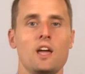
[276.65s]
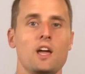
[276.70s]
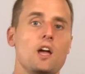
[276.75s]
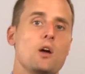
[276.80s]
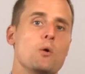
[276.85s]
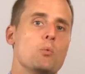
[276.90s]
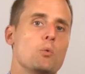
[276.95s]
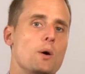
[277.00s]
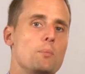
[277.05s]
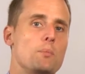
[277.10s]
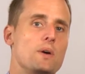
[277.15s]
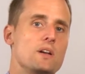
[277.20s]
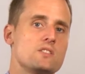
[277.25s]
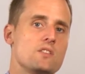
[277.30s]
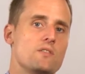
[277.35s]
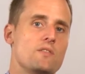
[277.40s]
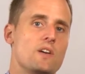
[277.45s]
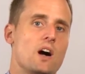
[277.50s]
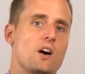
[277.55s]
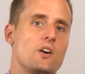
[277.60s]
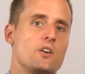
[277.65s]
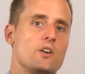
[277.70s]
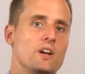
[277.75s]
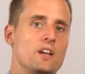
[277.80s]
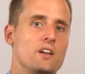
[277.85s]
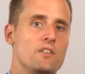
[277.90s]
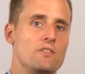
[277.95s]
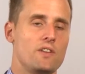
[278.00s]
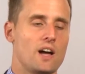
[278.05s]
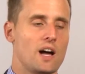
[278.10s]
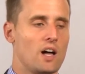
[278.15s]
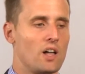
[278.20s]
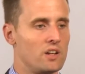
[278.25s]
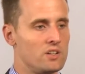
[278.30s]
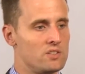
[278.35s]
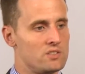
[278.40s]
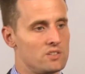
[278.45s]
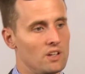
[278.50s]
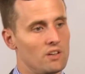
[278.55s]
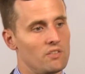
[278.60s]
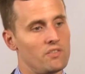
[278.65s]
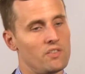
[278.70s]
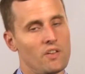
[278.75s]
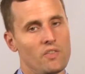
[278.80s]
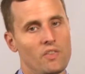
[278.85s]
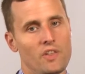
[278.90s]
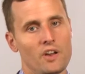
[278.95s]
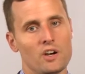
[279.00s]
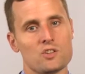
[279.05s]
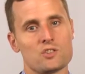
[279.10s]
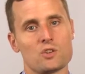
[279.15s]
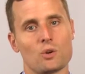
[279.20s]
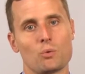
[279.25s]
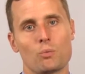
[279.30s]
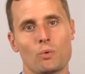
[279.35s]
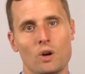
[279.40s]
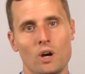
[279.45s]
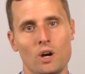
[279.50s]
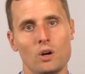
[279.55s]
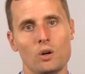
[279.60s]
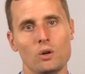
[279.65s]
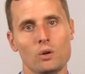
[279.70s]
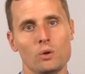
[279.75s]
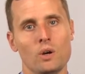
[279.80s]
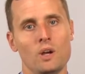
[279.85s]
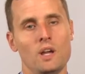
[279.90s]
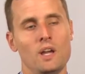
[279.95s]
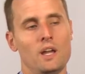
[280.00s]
And what makes it valid or invalid is if there's a row